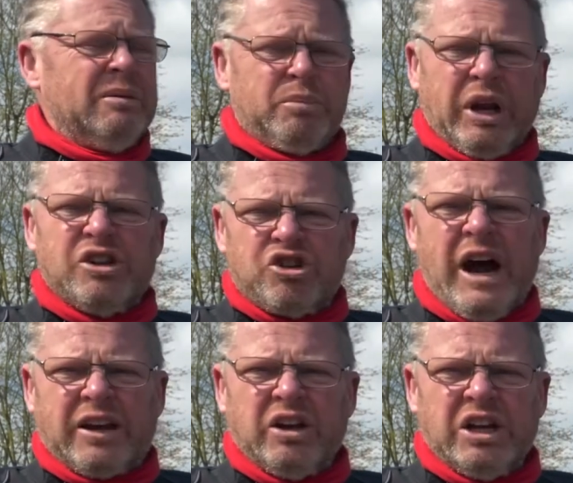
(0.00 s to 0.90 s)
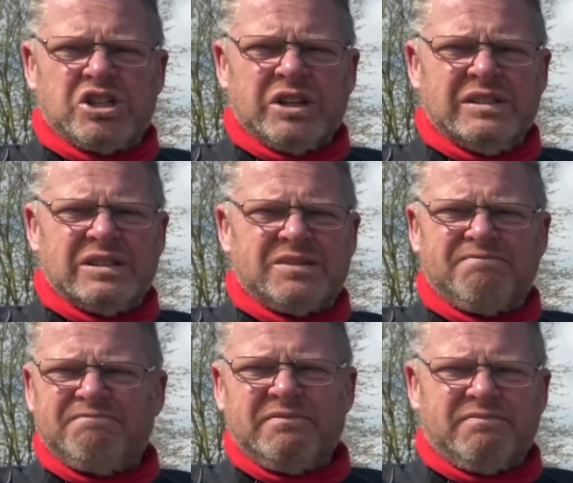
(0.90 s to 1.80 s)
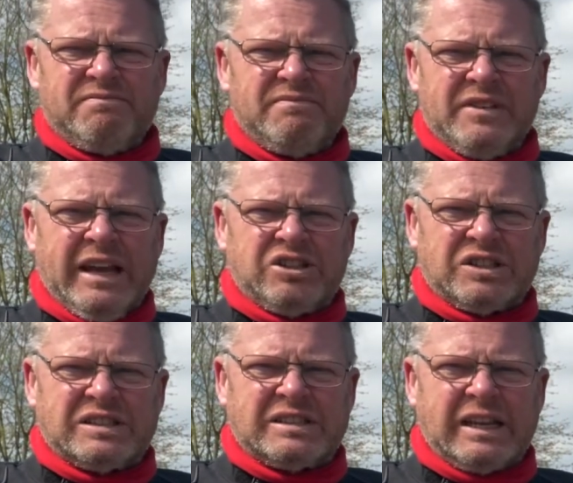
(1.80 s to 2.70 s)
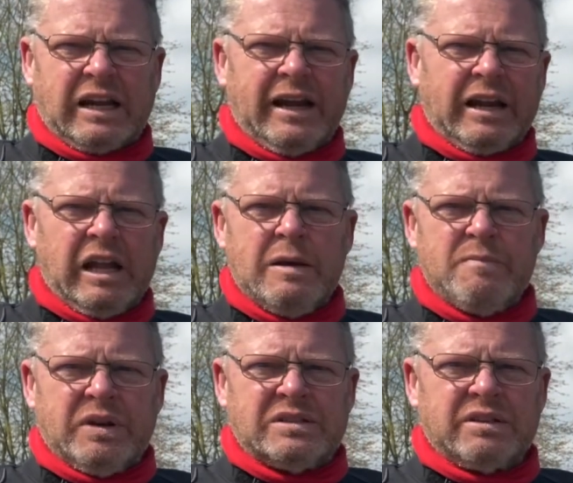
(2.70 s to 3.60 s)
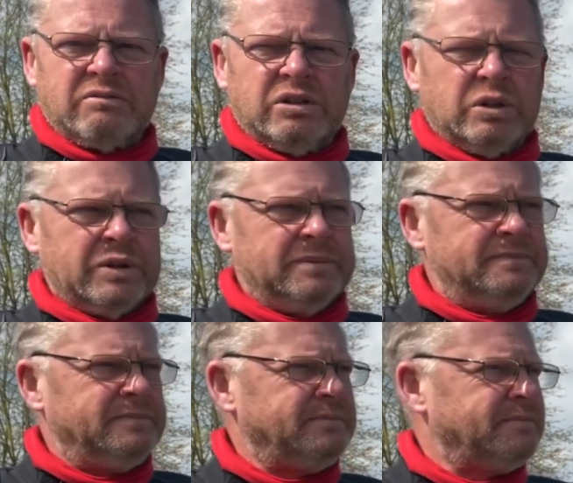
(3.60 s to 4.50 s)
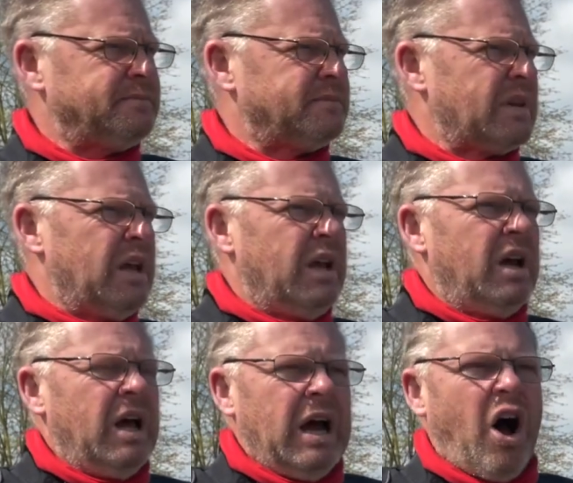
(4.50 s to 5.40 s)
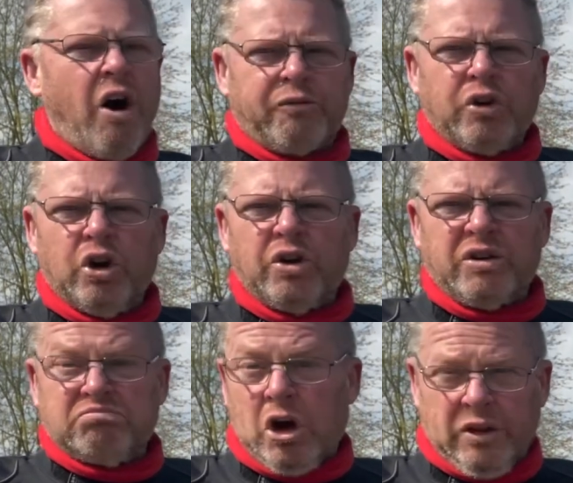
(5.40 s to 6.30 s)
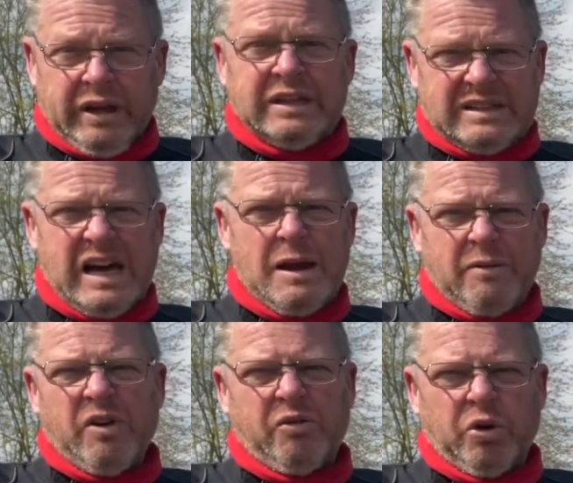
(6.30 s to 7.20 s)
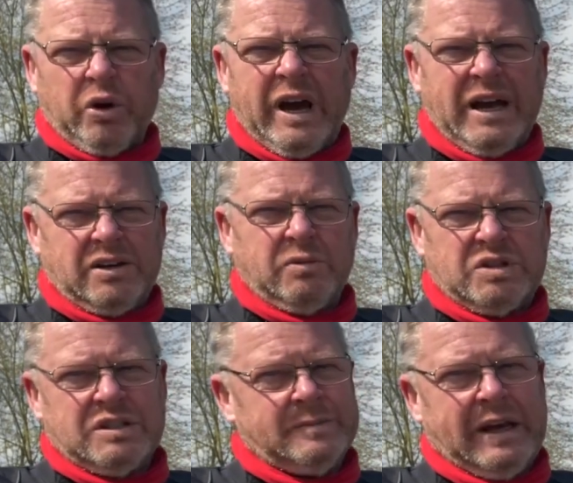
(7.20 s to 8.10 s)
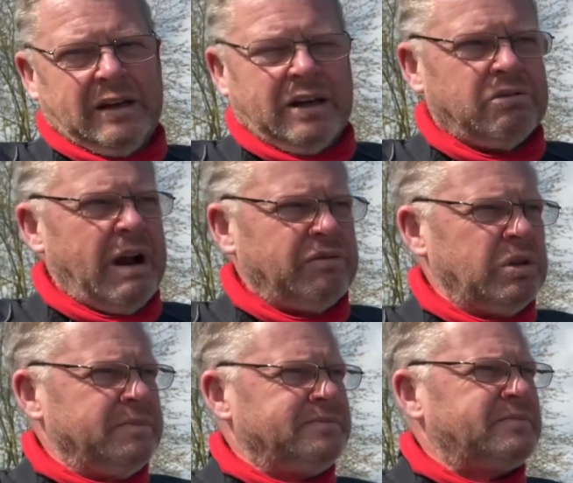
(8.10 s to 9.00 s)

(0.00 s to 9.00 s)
But in dry conditions, they just stick like a limpet to the road. Off-road, on the type of off-road I do, which is mainly gravel,